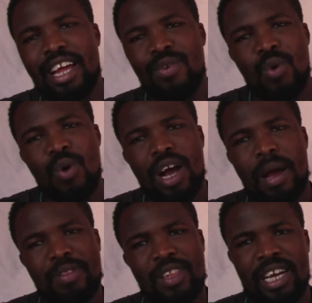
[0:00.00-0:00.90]
walk
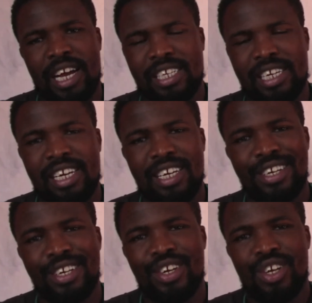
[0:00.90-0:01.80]
up the gutter
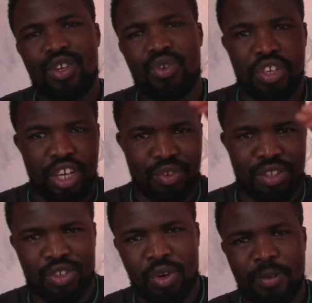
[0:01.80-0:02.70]
to get to
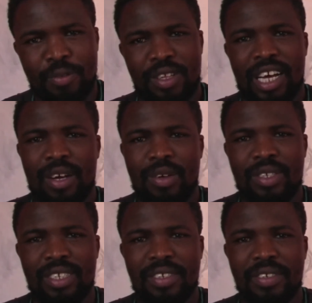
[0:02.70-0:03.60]
the top of the house.